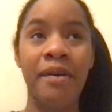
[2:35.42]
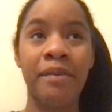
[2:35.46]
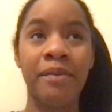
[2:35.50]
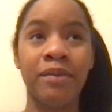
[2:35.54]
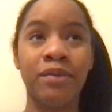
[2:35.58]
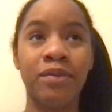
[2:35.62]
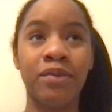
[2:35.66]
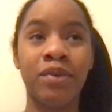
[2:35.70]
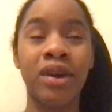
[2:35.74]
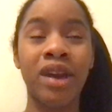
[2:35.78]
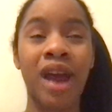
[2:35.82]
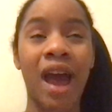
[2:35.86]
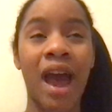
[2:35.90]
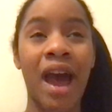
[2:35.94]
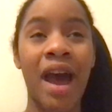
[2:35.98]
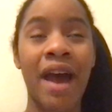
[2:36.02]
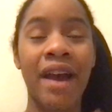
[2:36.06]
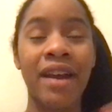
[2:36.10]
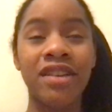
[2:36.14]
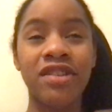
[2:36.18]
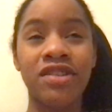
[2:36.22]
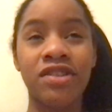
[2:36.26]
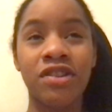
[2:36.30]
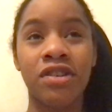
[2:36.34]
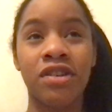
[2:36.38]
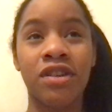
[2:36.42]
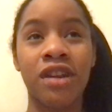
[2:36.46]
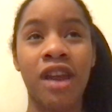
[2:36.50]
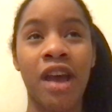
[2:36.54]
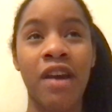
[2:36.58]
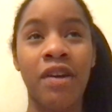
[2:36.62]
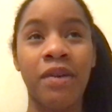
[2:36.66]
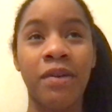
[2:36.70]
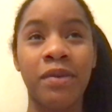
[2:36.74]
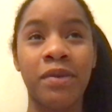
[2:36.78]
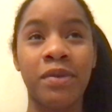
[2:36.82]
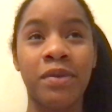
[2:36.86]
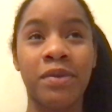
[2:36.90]
When I started
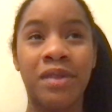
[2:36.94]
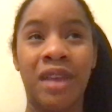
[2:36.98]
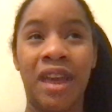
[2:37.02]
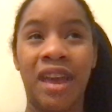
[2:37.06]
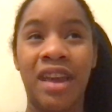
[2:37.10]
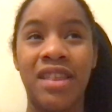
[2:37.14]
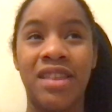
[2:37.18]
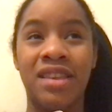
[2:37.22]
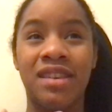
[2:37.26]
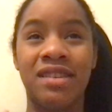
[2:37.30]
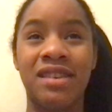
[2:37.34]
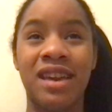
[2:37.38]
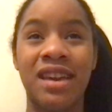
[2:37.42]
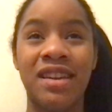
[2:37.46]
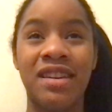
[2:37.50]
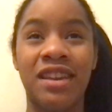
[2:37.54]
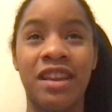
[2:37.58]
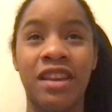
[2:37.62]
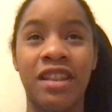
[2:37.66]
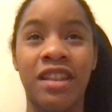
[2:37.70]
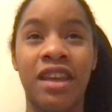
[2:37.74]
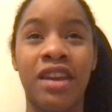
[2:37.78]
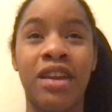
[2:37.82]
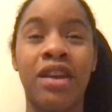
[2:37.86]
out this idea